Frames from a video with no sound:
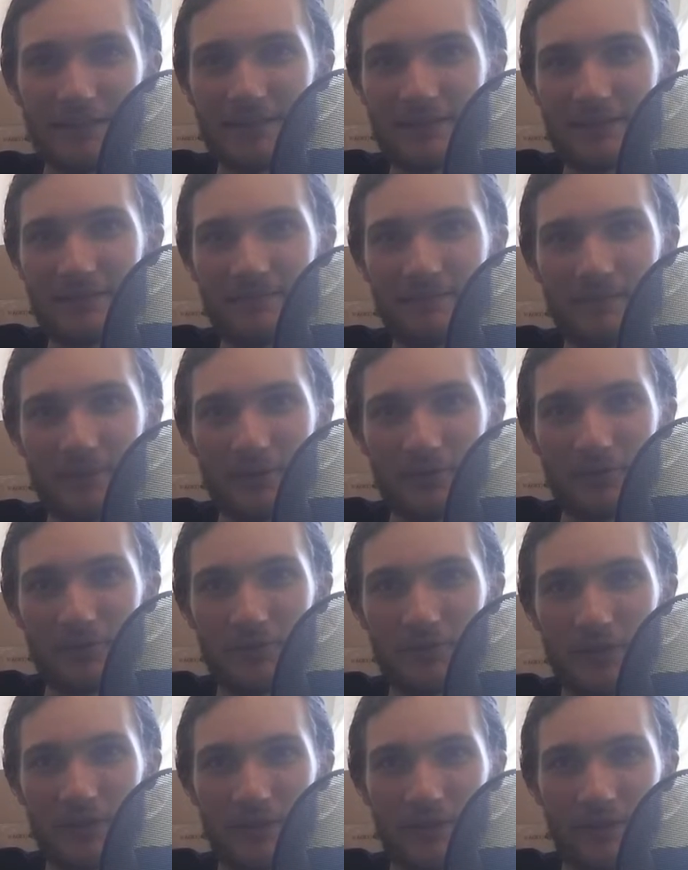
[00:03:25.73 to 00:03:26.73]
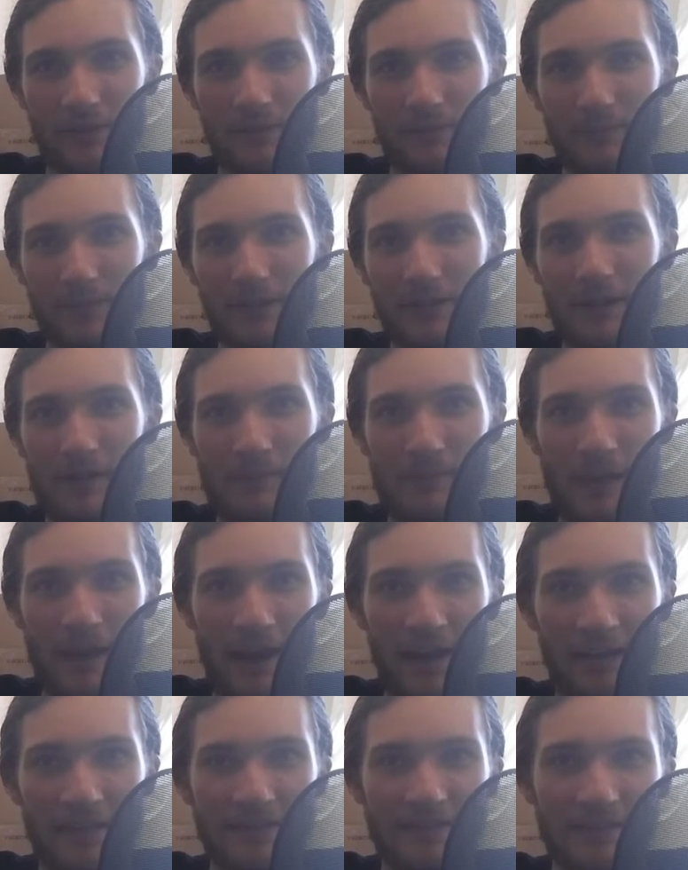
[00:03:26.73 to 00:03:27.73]
It was a meetup
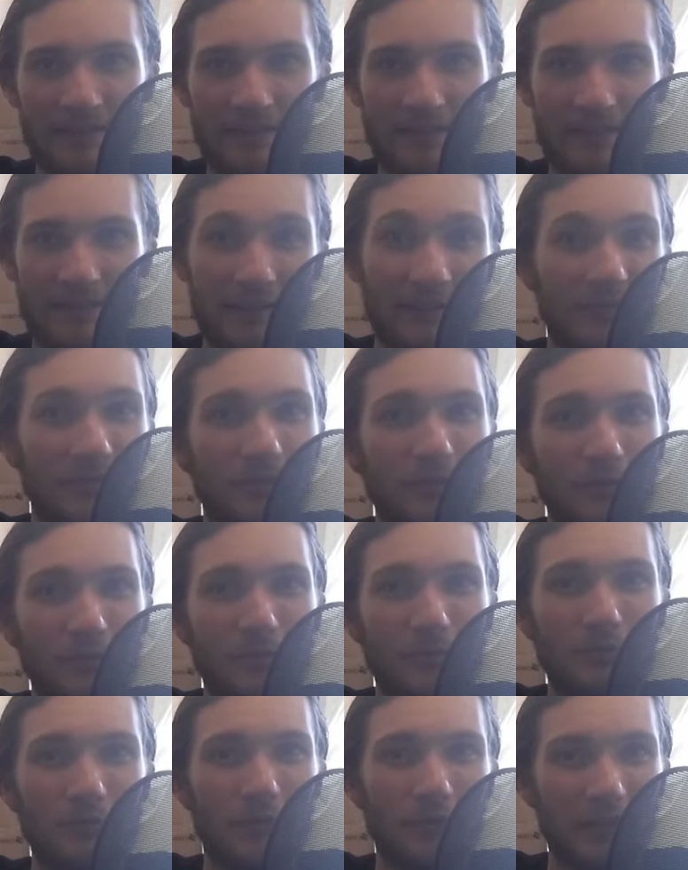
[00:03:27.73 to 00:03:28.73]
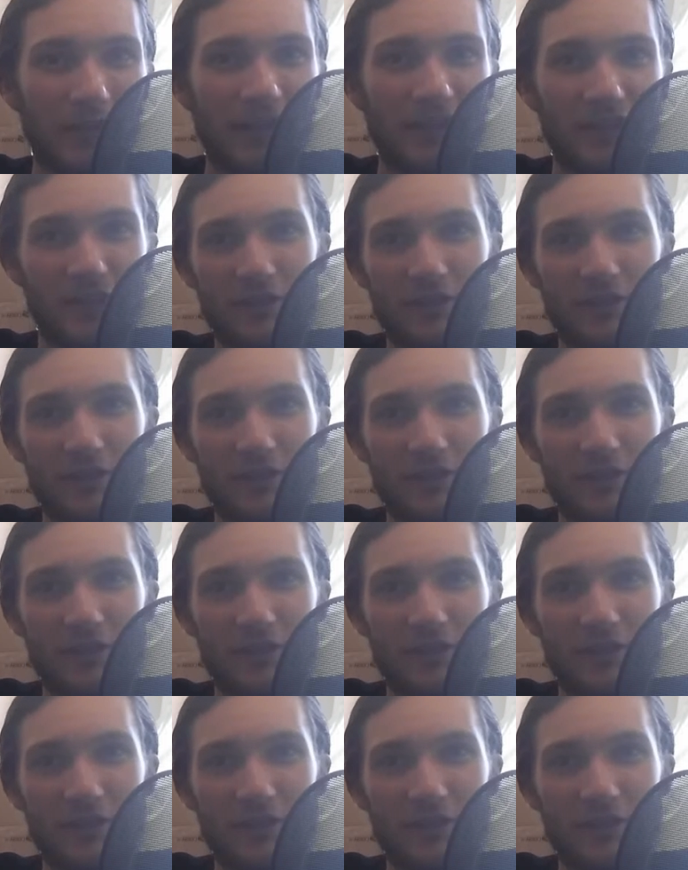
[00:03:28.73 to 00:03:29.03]
at the new location